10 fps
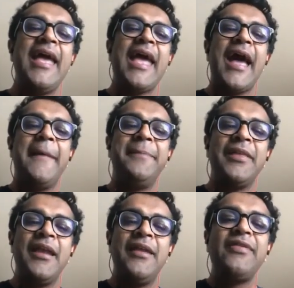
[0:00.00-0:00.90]

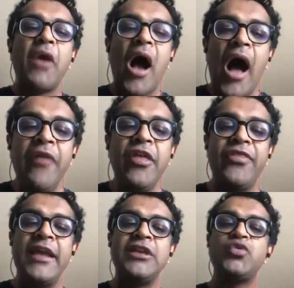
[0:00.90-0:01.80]
there are other
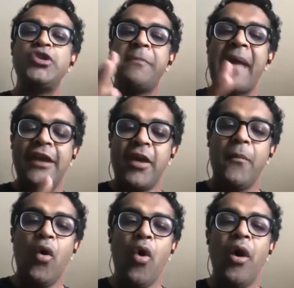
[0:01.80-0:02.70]
things which matter
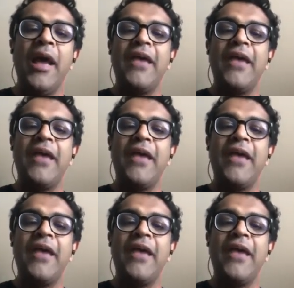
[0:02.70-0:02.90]
more.